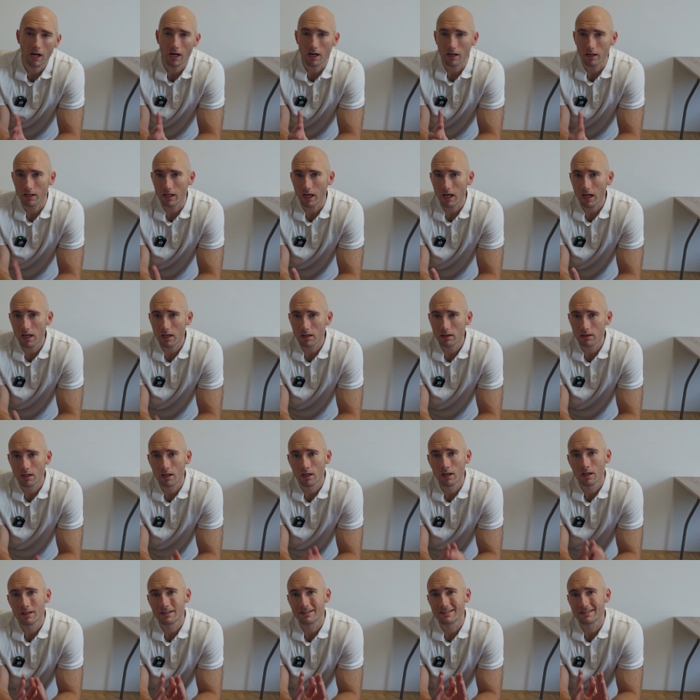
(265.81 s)

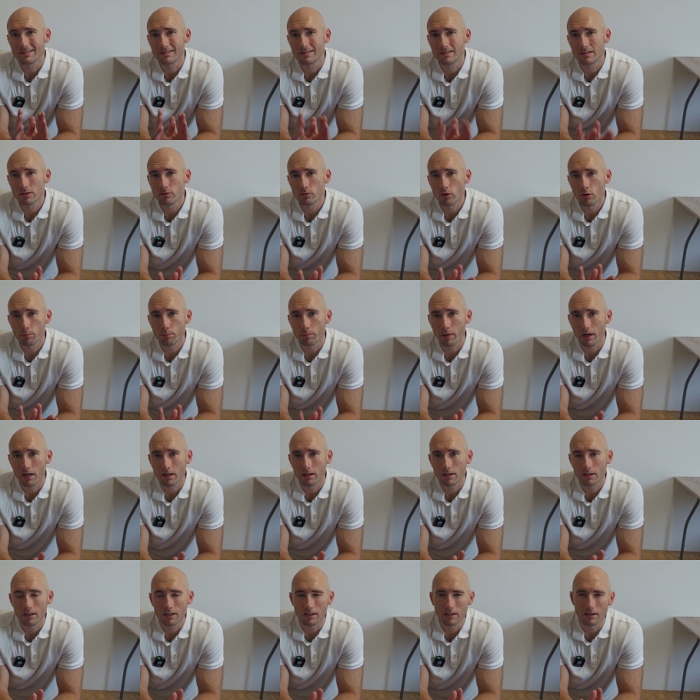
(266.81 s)
Again, zero
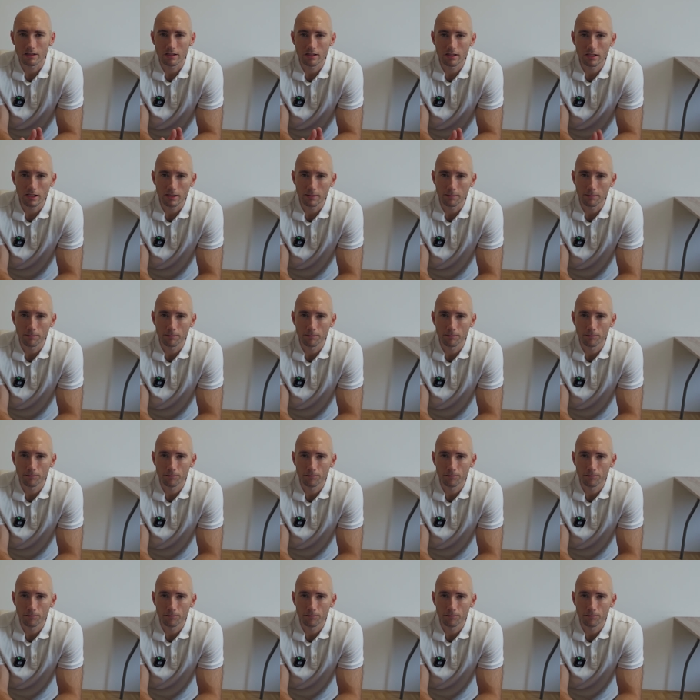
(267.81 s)
pain in the knee.